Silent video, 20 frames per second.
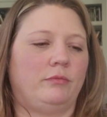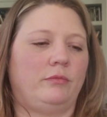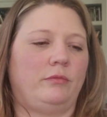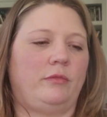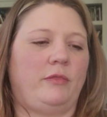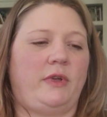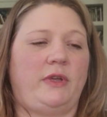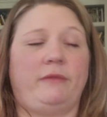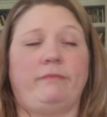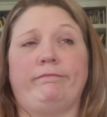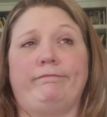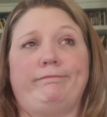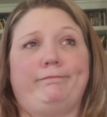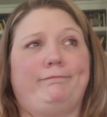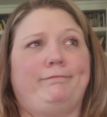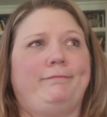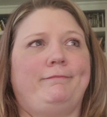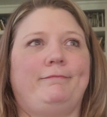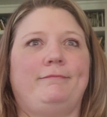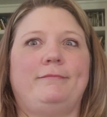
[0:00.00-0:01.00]
We
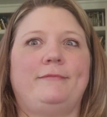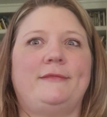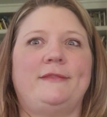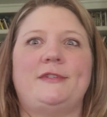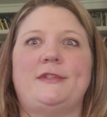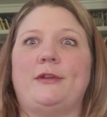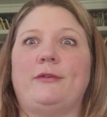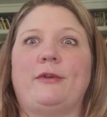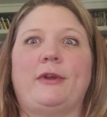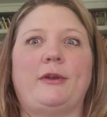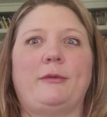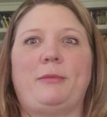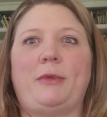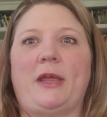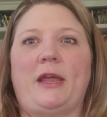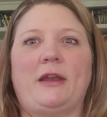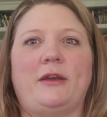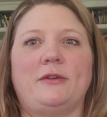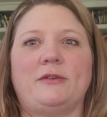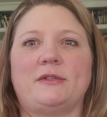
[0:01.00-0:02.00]
sit around a
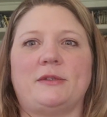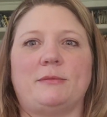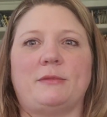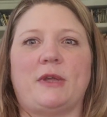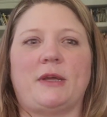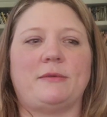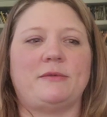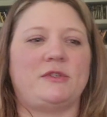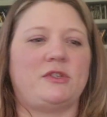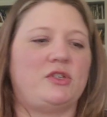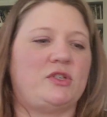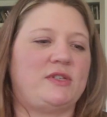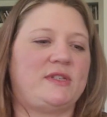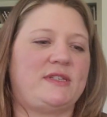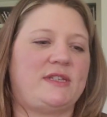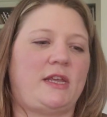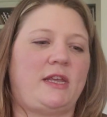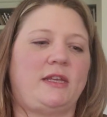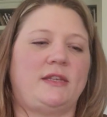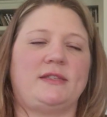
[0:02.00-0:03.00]
piano sometimes and just
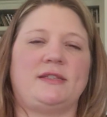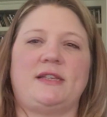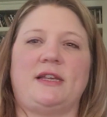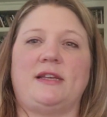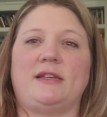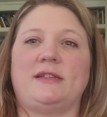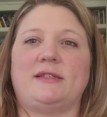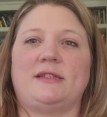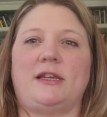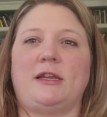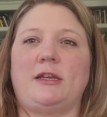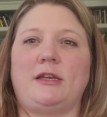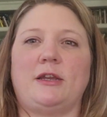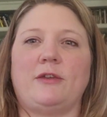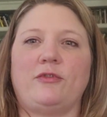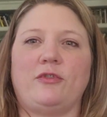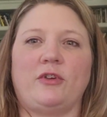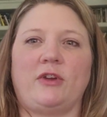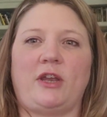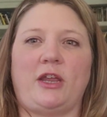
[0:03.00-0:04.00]
sing
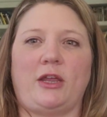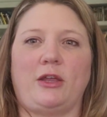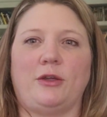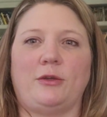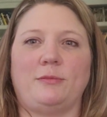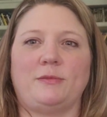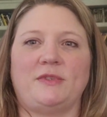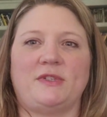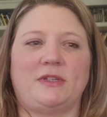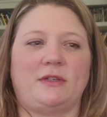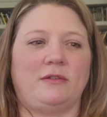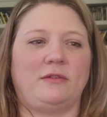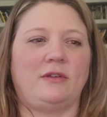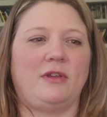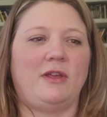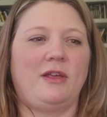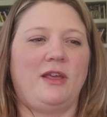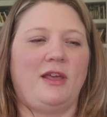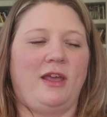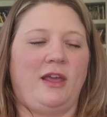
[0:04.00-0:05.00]
different hymns
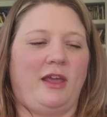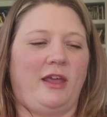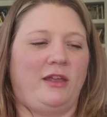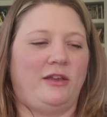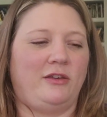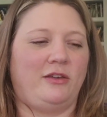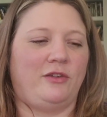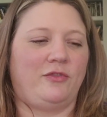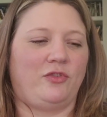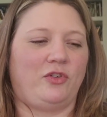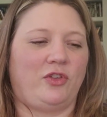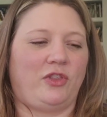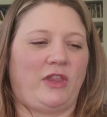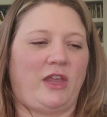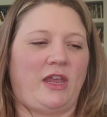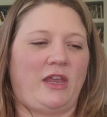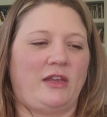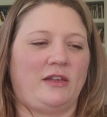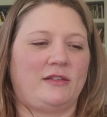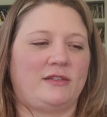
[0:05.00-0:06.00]
and different
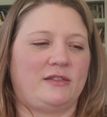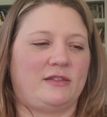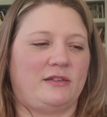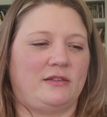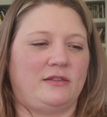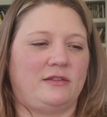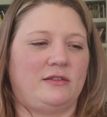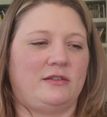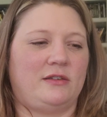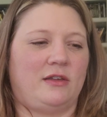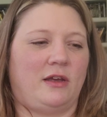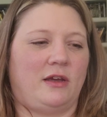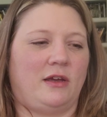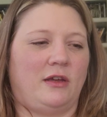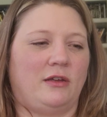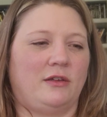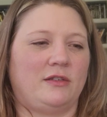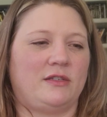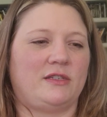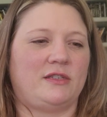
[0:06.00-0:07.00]
things. And
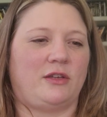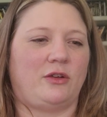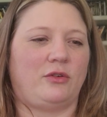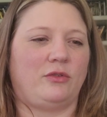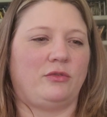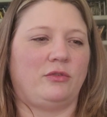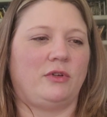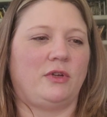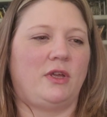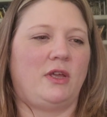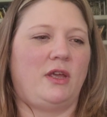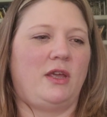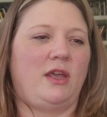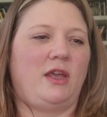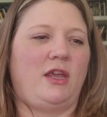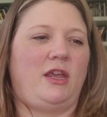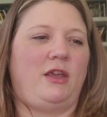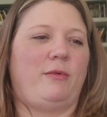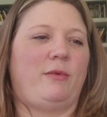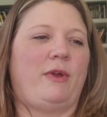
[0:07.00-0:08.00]
so
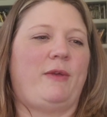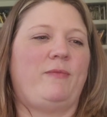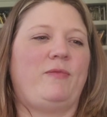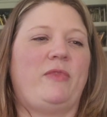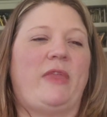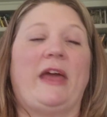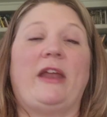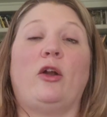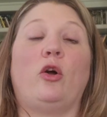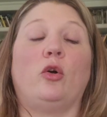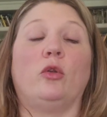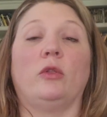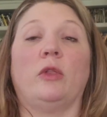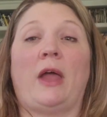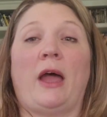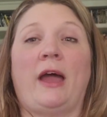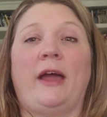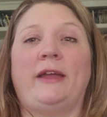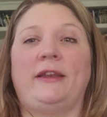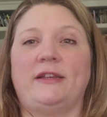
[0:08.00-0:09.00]
anyway, that whole
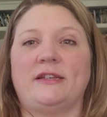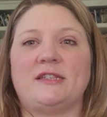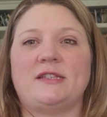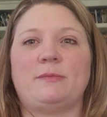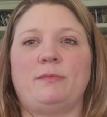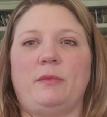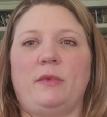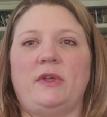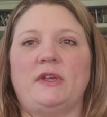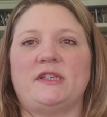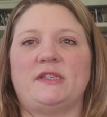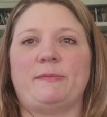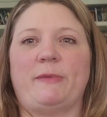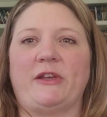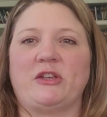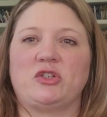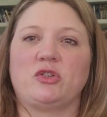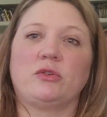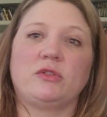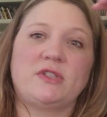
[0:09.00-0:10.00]
line is
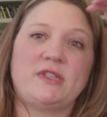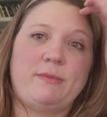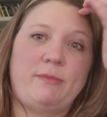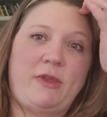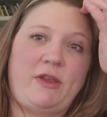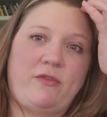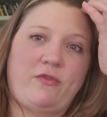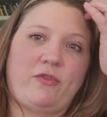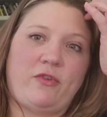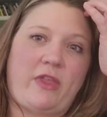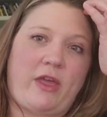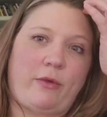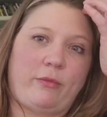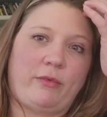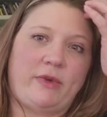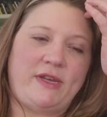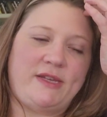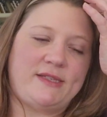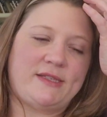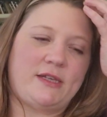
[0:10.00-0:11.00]
special to me for that
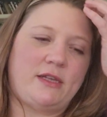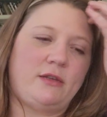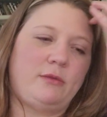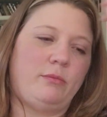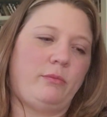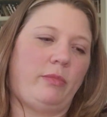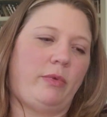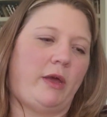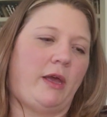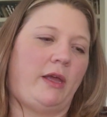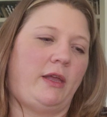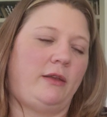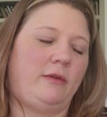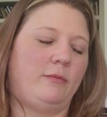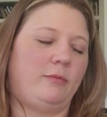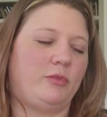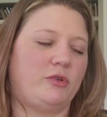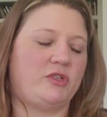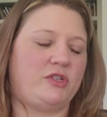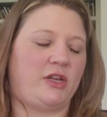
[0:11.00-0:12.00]
reason,
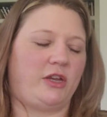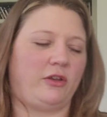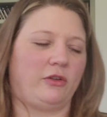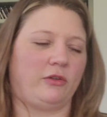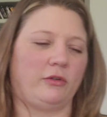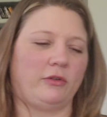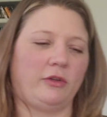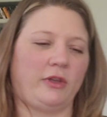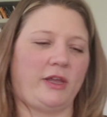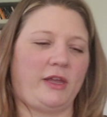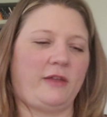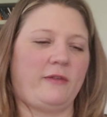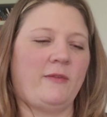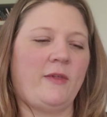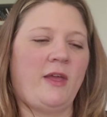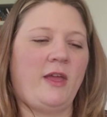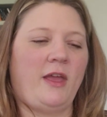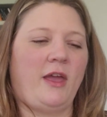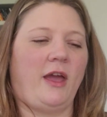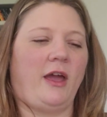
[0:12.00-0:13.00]
but particularly
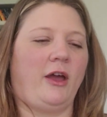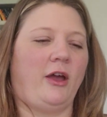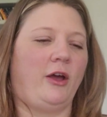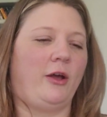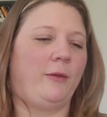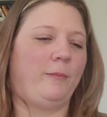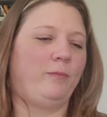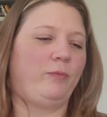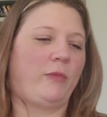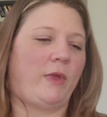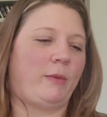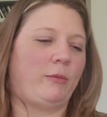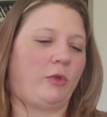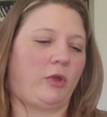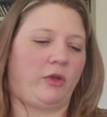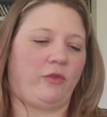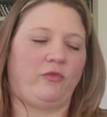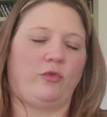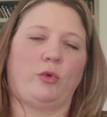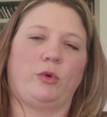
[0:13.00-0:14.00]
I'm
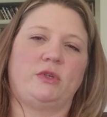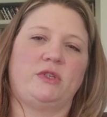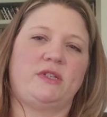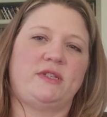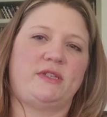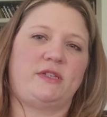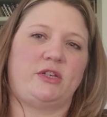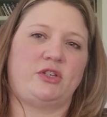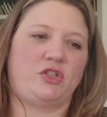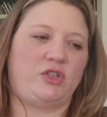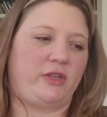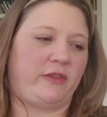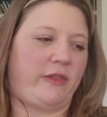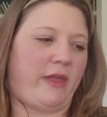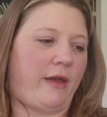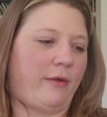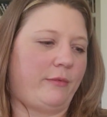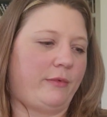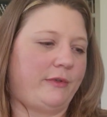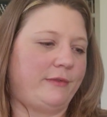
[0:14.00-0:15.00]
looking forward to stitching
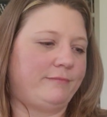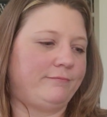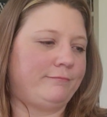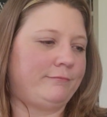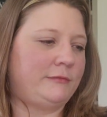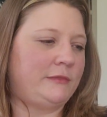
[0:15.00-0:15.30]
that one.